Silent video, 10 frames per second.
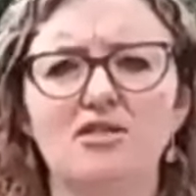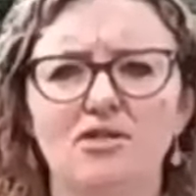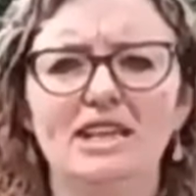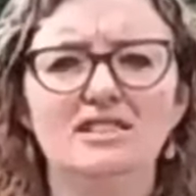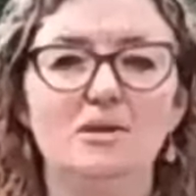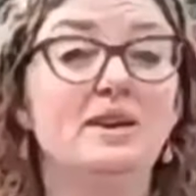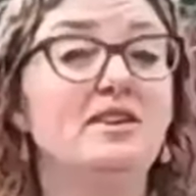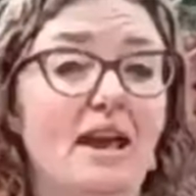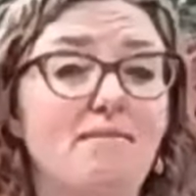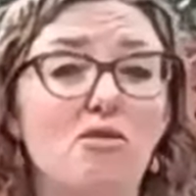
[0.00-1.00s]
on it, so we
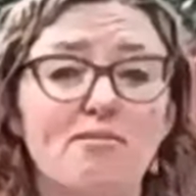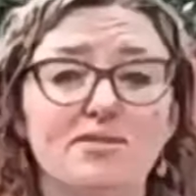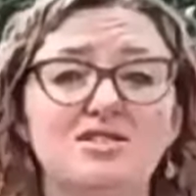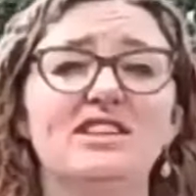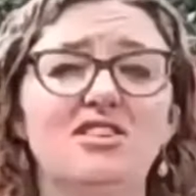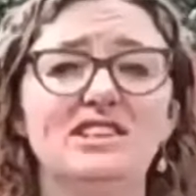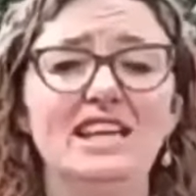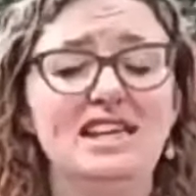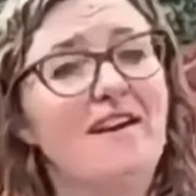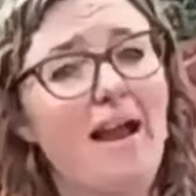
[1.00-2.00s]
could get more precise
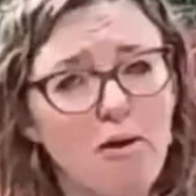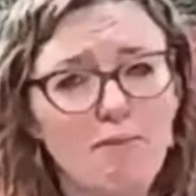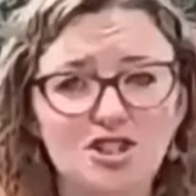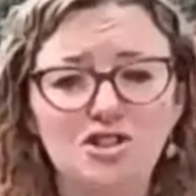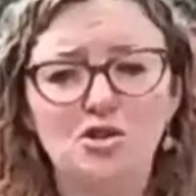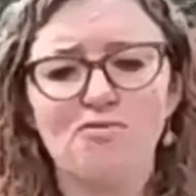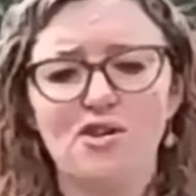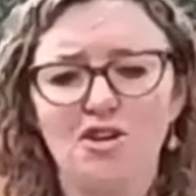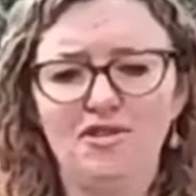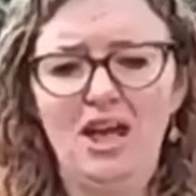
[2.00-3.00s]
ideas of how much storm
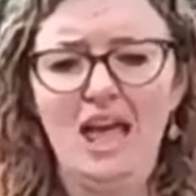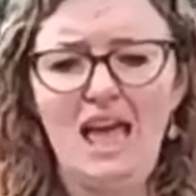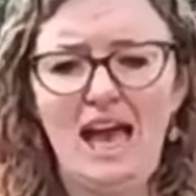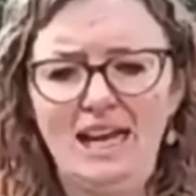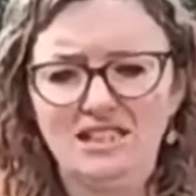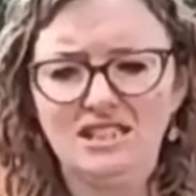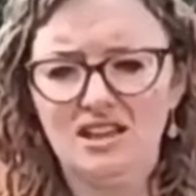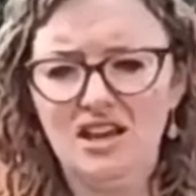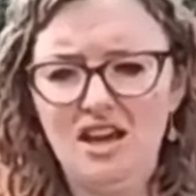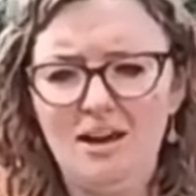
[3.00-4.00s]
runoff had
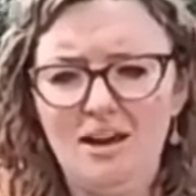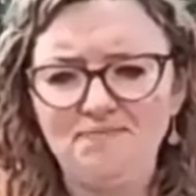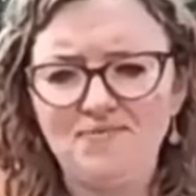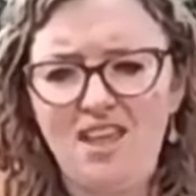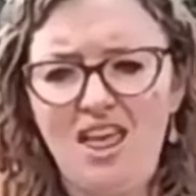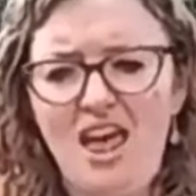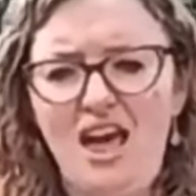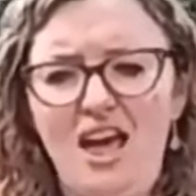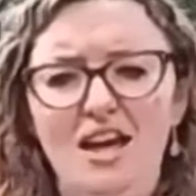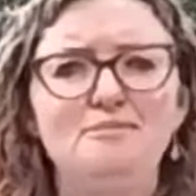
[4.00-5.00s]

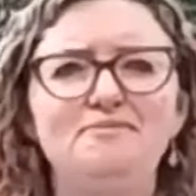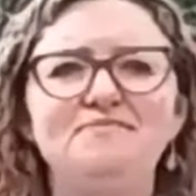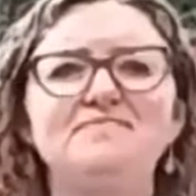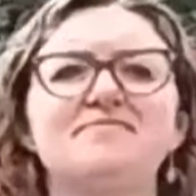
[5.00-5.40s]
occurred.